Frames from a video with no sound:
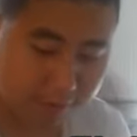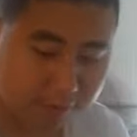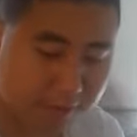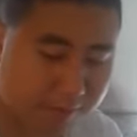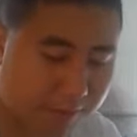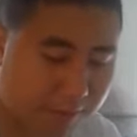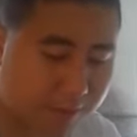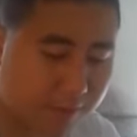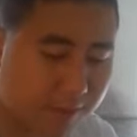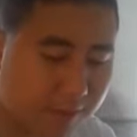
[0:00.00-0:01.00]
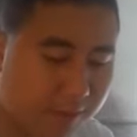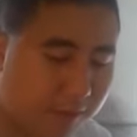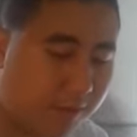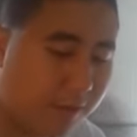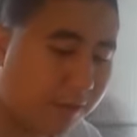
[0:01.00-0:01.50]
channel was in a total
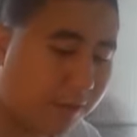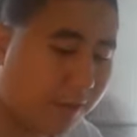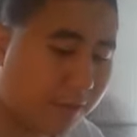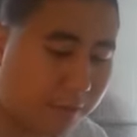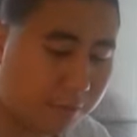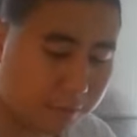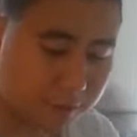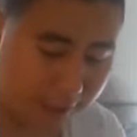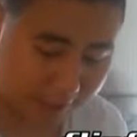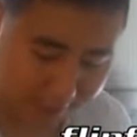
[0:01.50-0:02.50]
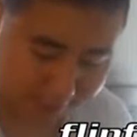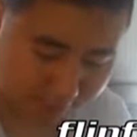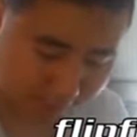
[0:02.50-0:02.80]
lockdown, especially during